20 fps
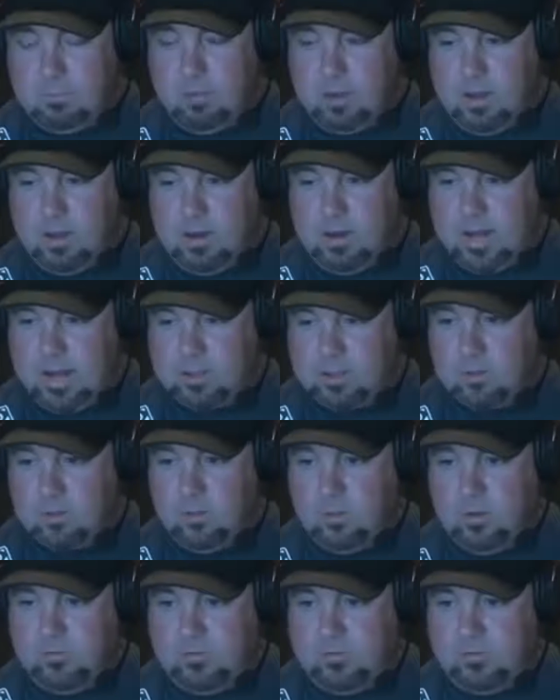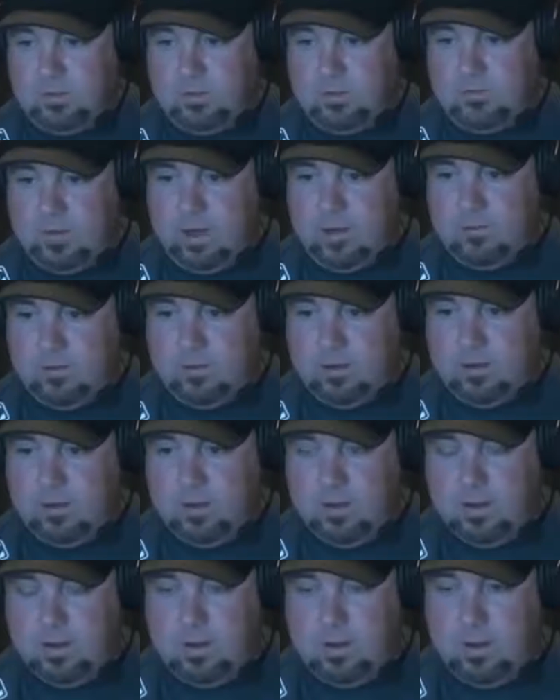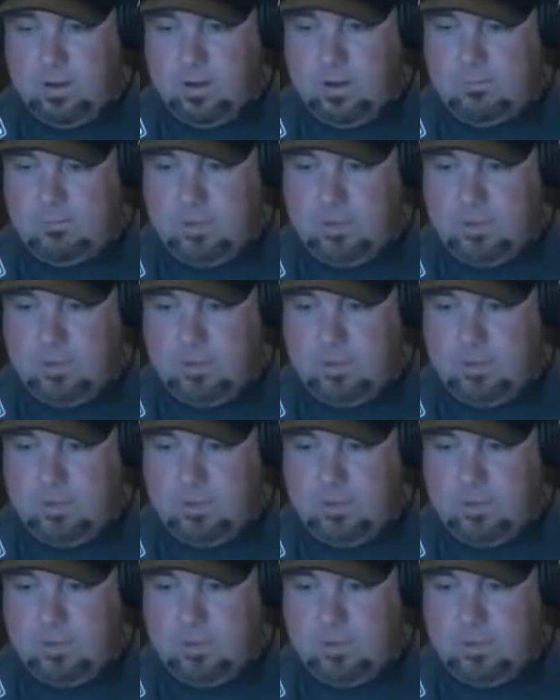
really a natural 155 or um,